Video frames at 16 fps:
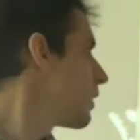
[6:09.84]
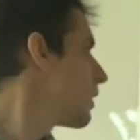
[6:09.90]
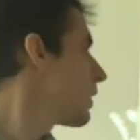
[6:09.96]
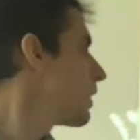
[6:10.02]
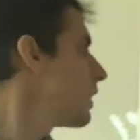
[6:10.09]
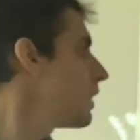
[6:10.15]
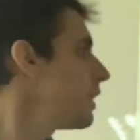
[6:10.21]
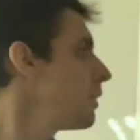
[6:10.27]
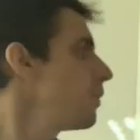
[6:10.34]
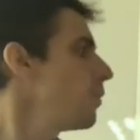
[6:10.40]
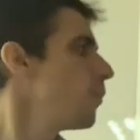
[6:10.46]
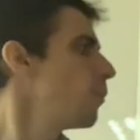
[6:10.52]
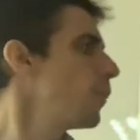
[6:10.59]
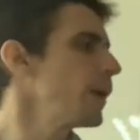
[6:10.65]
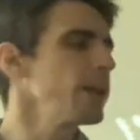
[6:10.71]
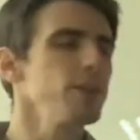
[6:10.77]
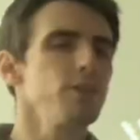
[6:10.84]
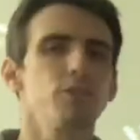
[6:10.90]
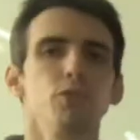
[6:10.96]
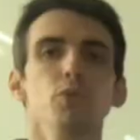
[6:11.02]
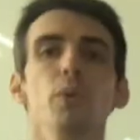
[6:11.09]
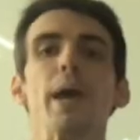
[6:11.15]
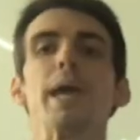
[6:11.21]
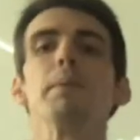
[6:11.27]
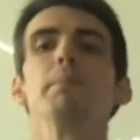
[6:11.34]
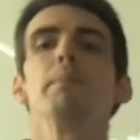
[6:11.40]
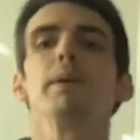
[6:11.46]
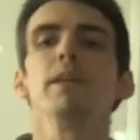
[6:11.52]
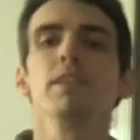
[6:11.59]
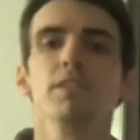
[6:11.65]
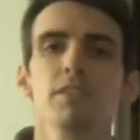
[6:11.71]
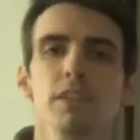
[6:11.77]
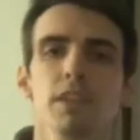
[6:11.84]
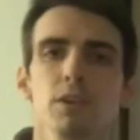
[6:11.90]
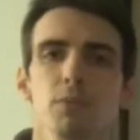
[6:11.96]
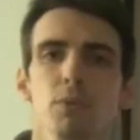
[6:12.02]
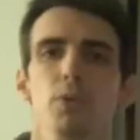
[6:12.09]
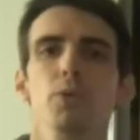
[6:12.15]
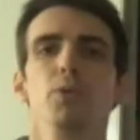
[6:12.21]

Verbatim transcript: He went to a PC room.